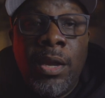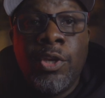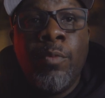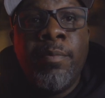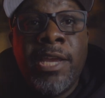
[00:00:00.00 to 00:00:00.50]

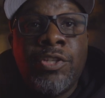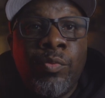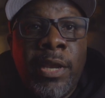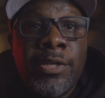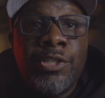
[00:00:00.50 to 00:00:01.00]
your base
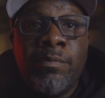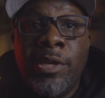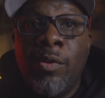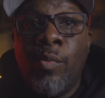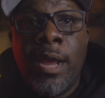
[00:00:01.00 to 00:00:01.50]
rate should
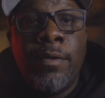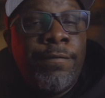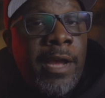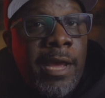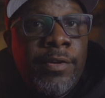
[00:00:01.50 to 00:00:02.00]
be around
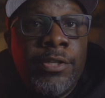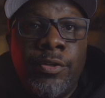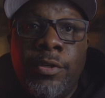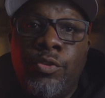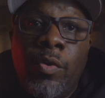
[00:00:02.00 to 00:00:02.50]

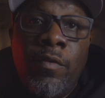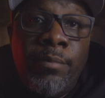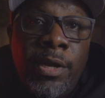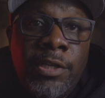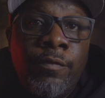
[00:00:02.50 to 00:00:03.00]
$512